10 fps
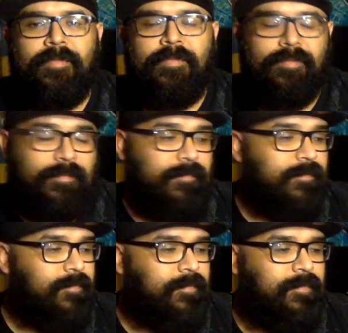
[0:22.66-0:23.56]

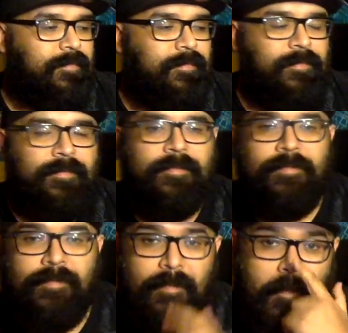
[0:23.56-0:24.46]

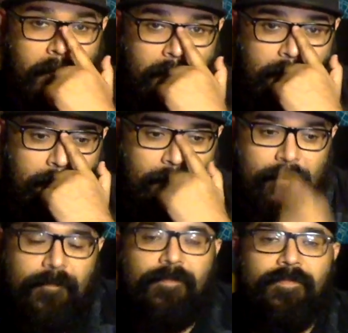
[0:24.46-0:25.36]

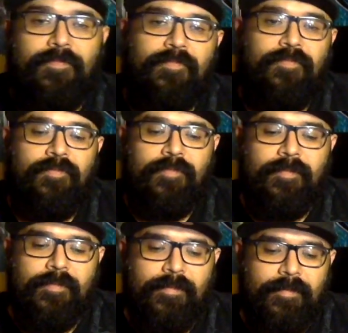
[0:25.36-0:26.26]

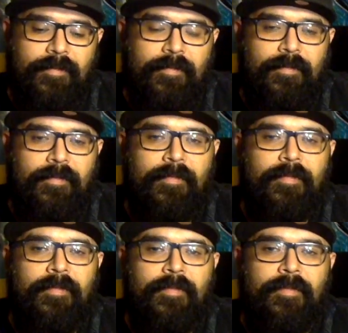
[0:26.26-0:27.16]

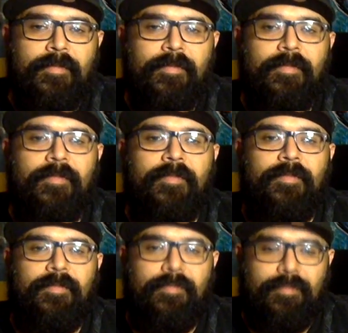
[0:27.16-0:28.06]

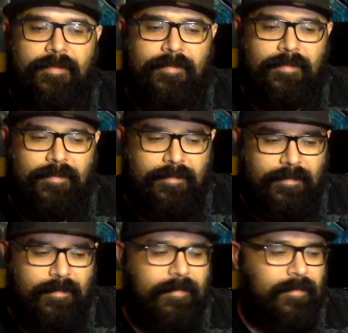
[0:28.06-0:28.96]

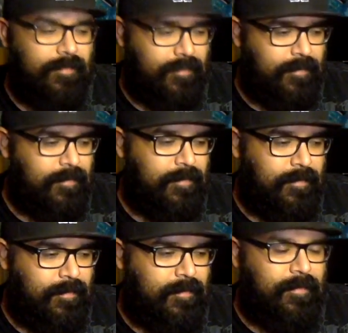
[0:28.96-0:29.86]

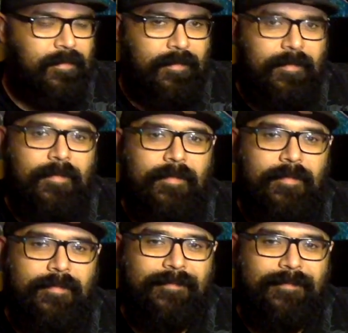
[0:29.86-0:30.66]
This person isn't speaking.